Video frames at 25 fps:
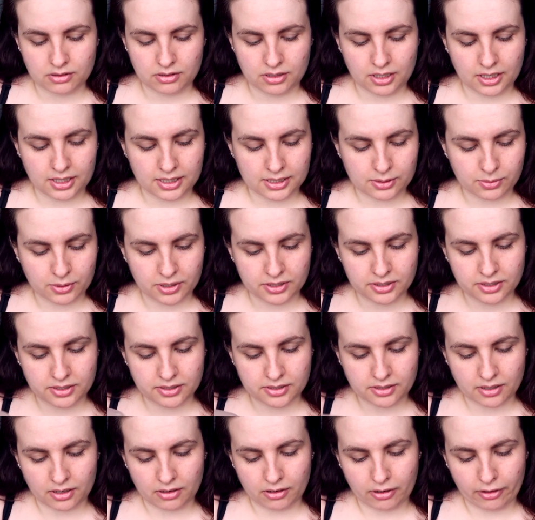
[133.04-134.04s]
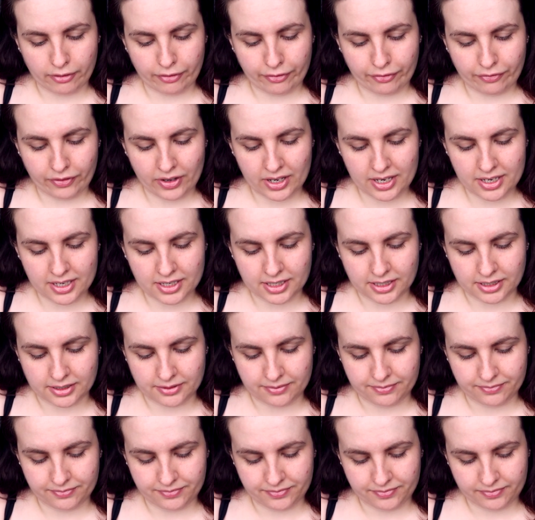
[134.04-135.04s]
These ones are
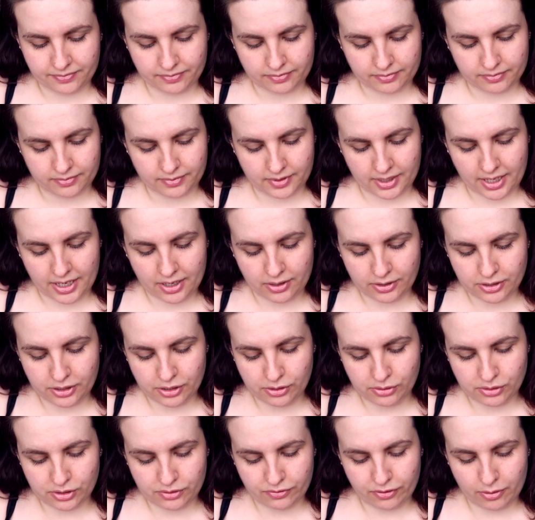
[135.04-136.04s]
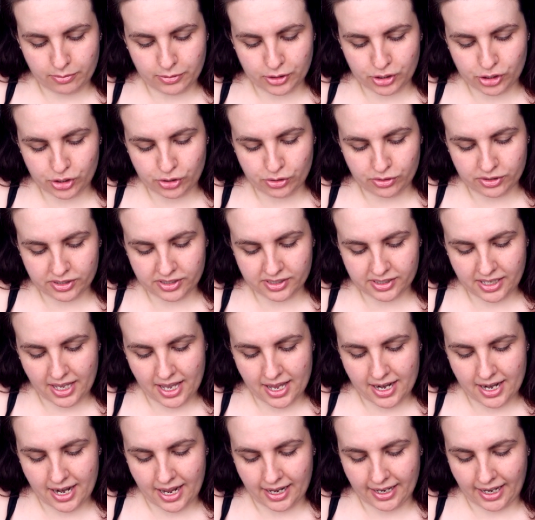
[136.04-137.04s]
Athena. They are used for mature
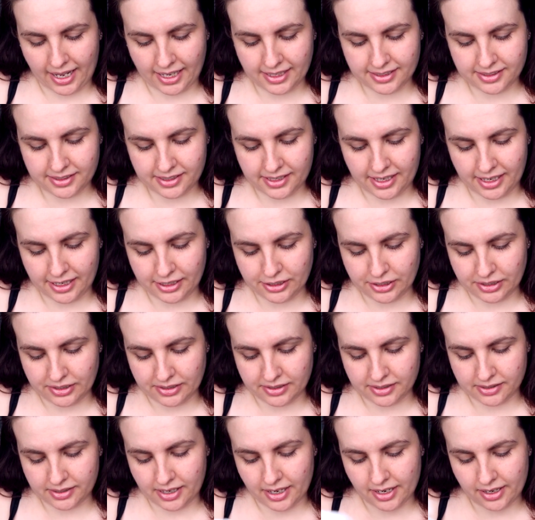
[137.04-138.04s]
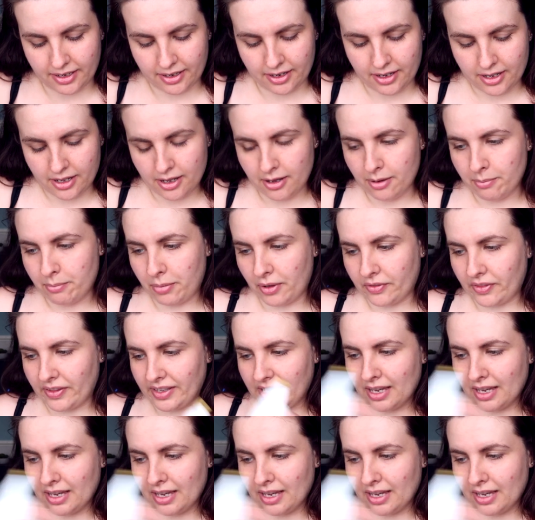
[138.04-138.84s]
skin and anti-aging skin, but they